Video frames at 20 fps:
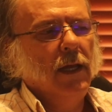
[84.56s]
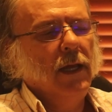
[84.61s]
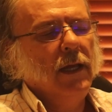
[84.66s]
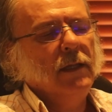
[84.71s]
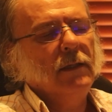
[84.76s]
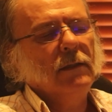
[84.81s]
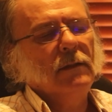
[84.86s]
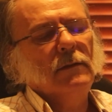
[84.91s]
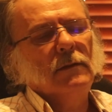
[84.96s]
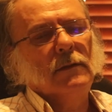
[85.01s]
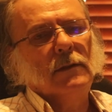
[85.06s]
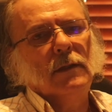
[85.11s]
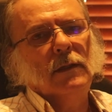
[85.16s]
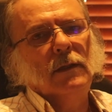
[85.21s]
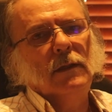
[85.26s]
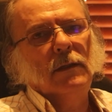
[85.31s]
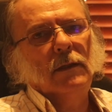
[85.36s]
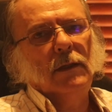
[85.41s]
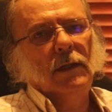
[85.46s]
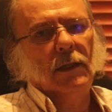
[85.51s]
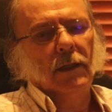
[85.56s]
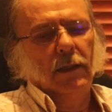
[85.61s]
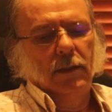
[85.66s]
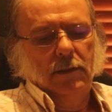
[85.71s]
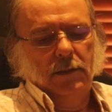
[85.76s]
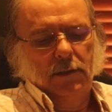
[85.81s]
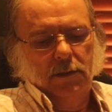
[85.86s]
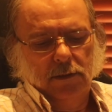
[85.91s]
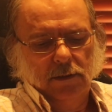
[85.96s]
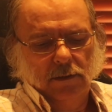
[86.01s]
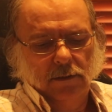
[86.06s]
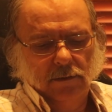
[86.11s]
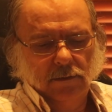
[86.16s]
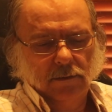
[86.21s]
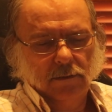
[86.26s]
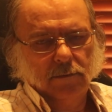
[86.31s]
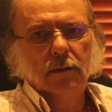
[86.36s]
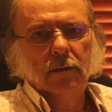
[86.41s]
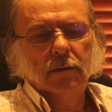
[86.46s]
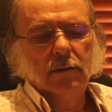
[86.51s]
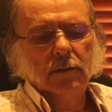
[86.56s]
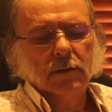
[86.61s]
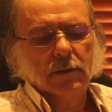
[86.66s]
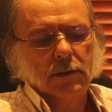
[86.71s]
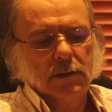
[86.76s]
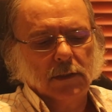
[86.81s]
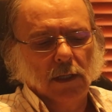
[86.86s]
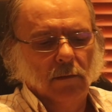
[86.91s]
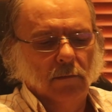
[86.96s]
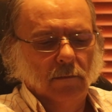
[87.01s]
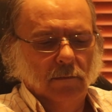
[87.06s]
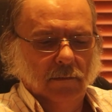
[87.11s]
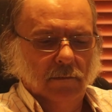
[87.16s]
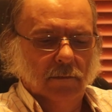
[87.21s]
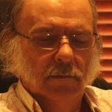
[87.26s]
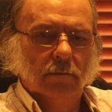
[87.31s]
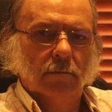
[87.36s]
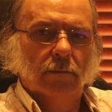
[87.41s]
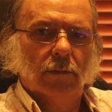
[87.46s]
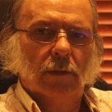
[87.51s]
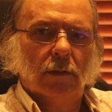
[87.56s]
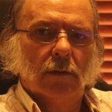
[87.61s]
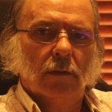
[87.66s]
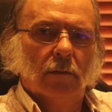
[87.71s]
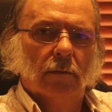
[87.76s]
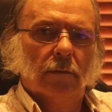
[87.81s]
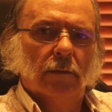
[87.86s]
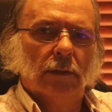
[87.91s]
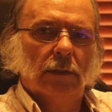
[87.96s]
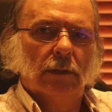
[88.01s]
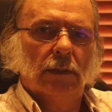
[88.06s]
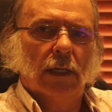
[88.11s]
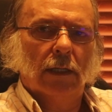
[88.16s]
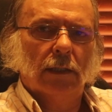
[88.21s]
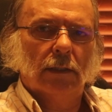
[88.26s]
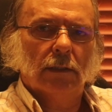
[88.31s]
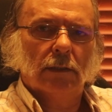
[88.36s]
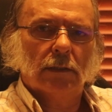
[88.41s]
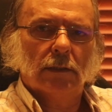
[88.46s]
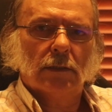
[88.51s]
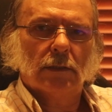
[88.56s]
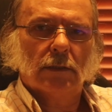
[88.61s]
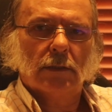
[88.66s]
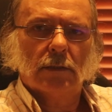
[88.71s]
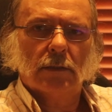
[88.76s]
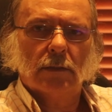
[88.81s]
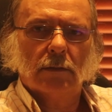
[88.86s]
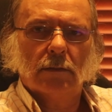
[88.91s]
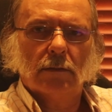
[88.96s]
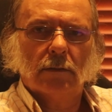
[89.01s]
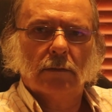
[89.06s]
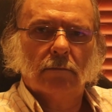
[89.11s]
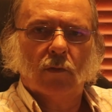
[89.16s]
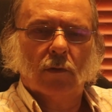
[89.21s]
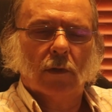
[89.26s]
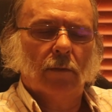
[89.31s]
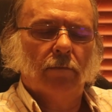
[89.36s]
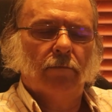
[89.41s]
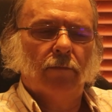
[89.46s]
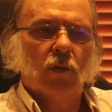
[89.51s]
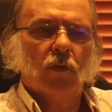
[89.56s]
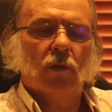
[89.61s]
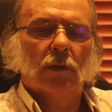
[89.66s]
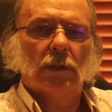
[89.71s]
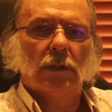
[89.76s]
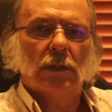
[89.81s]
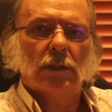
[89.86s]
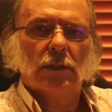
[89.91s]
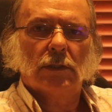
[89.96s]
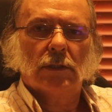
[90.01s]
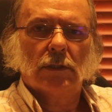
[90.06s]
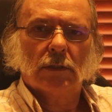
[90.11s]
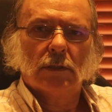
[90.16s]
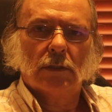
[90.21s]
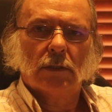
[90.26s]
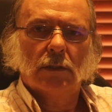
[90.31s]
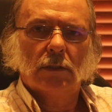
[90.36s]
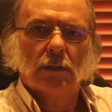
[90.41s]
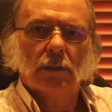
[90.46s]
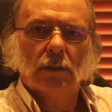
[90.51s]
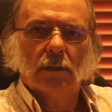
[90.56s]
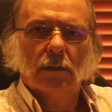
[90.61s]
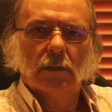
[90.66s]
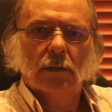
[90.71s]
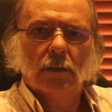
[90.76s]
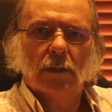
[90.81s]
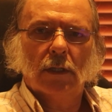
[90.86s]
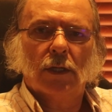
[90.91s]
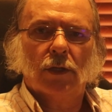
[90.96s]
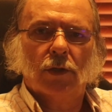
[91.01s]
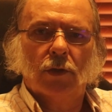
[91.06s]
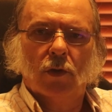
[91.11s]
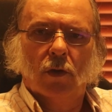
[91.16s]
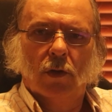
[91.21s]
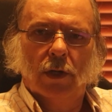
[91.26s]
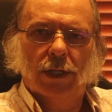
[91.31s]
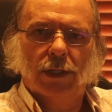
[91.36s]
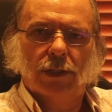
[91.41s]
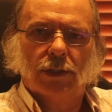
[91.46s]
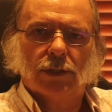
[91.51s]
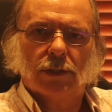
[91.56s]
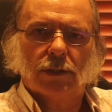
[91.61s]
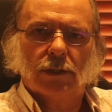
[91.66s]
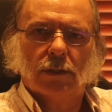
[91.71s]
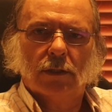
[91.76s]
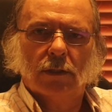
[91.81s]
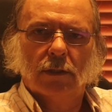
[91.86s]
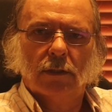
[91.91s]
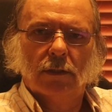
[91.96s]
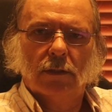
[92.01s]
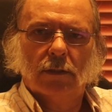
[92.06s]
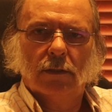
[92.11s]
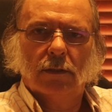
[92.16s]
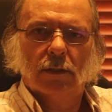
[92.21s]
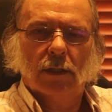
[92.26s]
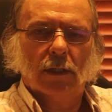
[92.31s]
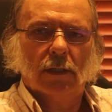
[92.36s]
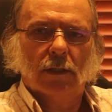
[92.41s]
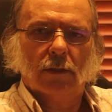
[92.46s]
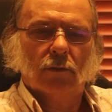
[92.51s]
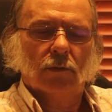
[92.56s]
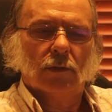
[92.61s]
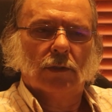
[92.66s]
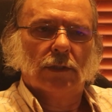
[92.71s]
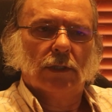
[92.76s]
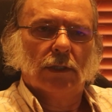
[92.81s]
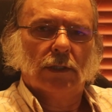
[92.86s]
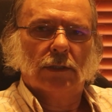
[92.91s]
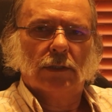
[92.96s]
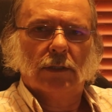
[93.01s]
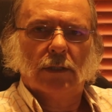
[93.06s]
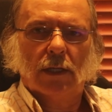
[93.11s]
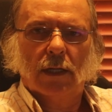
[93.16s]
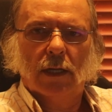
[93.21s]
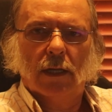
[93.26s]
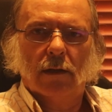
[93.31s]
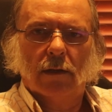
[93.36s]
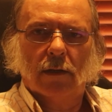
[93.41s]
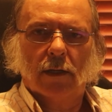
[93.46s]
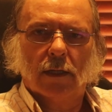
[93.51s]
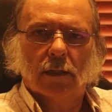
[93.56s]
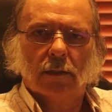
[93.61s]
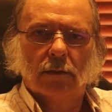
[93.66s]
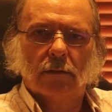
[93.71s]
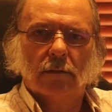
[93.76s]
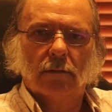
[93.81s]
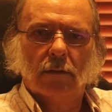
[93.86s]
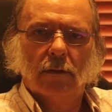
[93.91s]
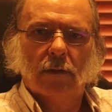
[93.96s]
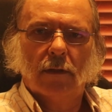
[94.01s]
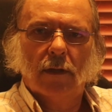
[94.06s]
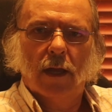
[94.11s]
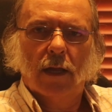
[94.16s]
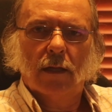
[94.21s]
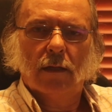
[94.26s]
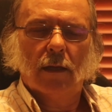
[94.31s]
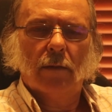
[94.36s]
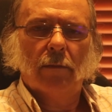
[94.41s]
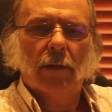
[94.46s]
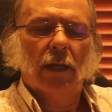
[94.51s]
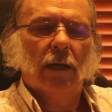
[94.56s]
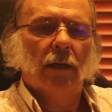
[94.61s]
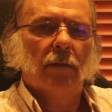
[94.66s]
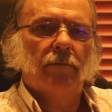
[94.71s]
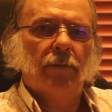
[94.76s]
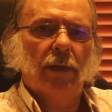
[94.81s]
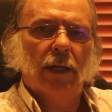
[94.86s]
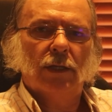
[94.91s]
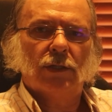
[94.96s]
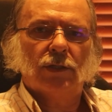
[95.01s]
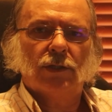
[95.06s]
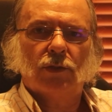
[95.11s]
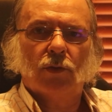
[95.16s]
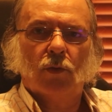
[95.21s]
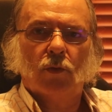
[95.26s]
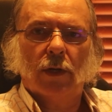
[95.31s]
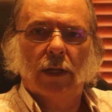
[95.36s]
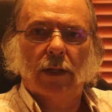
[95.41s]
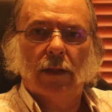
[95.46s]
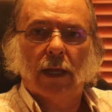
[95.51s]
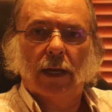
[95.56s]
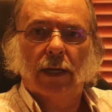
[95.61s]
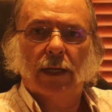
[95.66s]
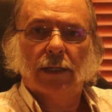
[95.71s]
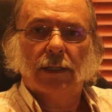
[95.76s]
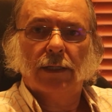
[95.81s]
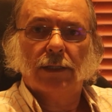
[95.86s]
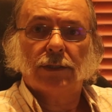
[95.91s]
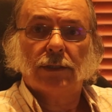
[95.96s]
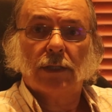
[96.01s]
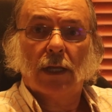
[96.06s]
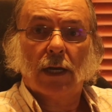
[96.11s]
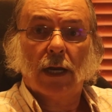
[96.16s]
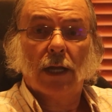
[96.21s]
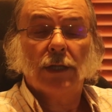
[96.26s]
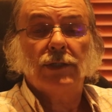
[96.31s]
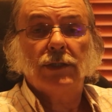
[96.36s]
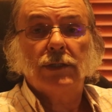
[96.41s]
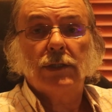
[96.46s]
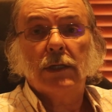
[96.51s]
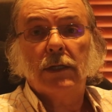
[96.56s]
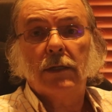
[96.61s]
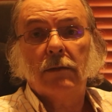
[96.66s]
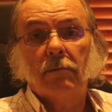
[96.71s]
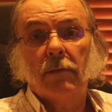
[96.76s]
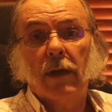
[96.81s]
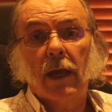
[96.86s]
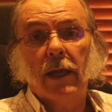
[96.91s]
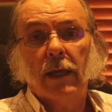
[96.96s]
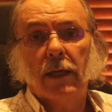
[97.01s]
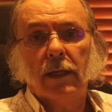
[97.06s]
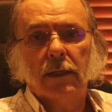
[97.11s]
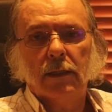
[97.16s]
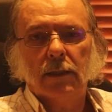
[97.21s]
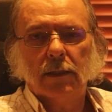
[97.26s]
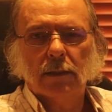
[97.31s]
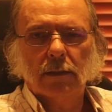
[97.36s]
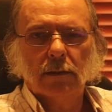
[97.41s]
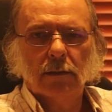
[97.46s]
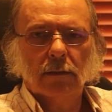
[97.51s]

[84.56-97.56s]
And yes, some commentators or reporters acknowledged that it was S-300. And they made a big story that it is Russian made.